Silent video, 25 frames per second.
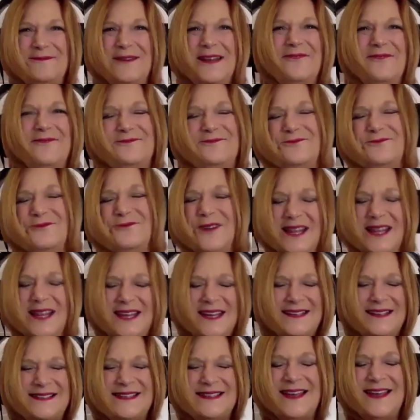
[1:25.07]
And I'm
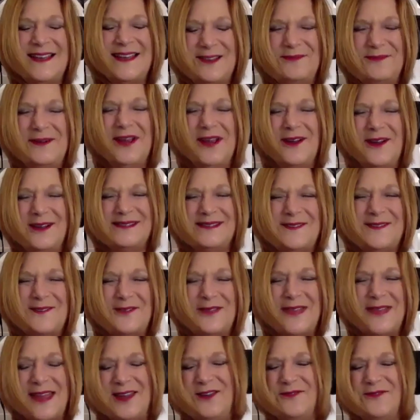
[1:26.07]
really excited to be on. So
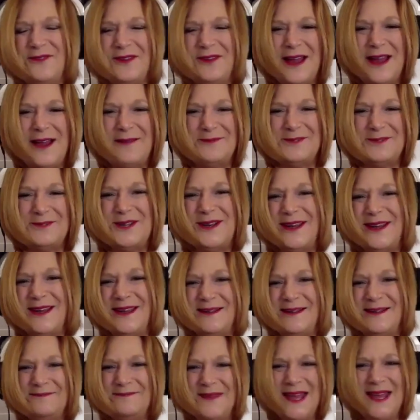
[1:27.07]
thank you for the opportunity.
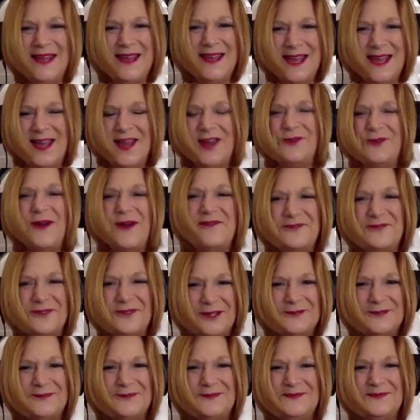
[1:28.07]
I'm grateful.